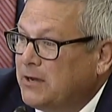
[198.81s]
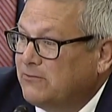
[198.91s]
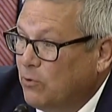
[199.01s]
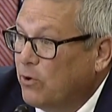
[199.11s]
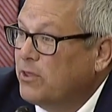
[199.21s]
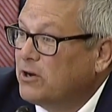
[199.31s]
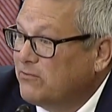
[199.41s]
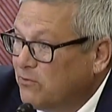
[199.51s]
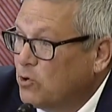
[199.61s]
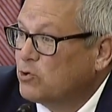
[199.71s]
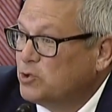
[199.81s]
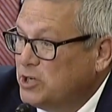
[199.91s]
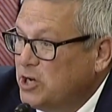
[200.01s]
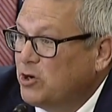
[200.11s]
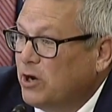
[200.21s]
for their first
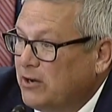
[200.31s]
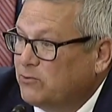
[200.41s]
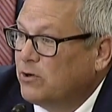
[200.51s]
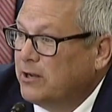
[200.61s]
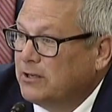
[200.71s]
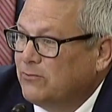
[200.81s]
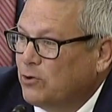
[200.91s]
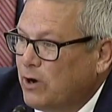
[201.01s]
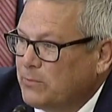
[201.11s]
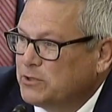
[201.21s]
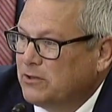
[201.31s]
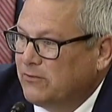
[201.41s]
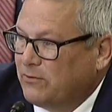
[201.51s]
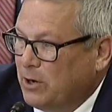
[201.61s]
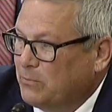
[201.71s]
year of trying cover crops on their
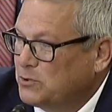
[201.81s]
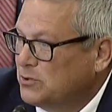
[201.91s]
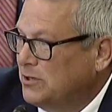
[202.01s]
farms.